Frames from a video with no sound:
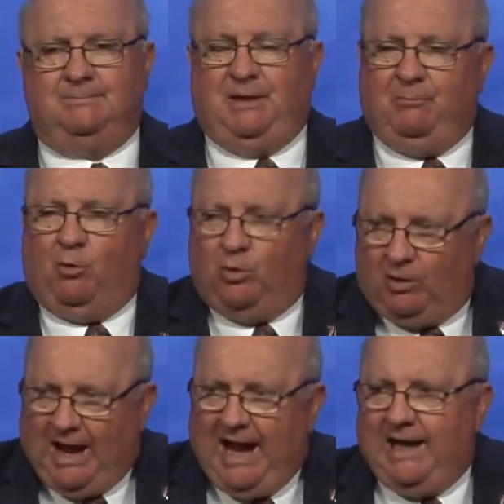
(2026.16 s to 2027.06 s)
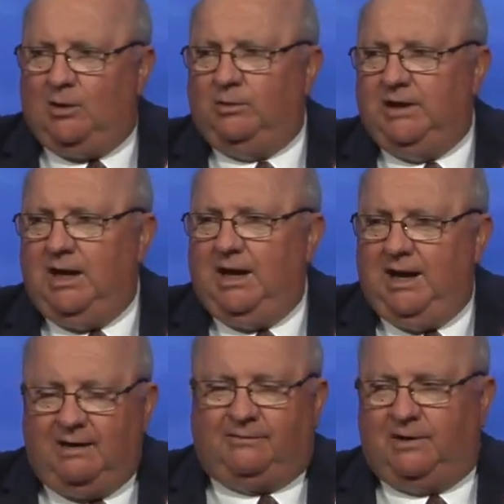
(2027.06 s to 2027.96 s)
people will hang on
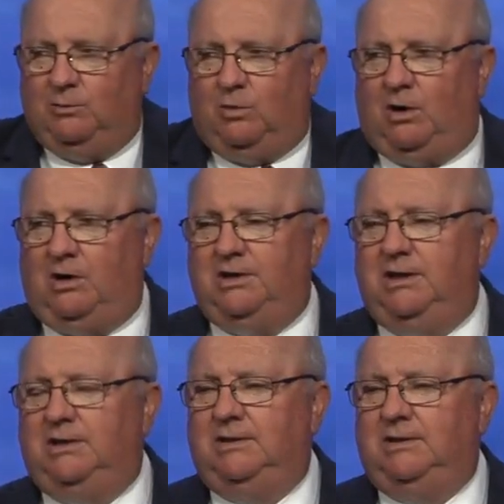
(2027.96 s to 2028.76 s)
every word.